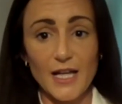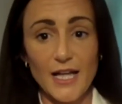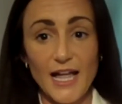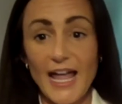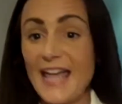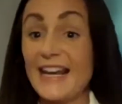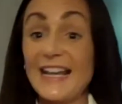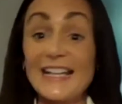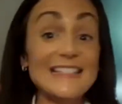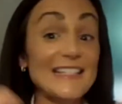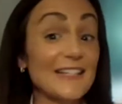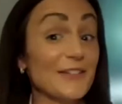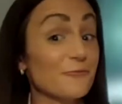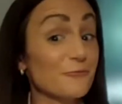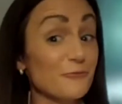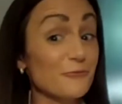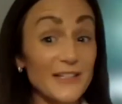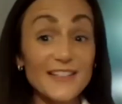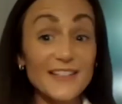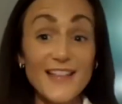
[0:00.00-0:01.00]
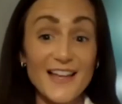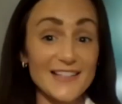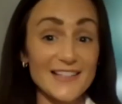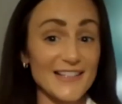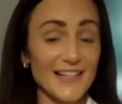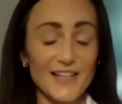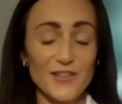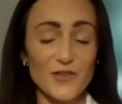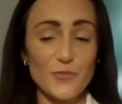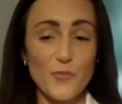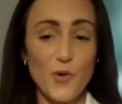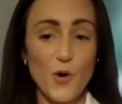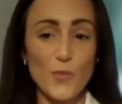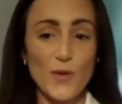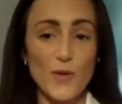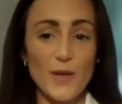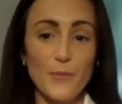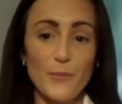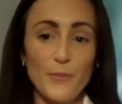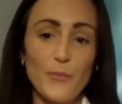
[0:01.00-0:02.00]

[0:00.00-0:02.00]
and I didn't realize it in the moment,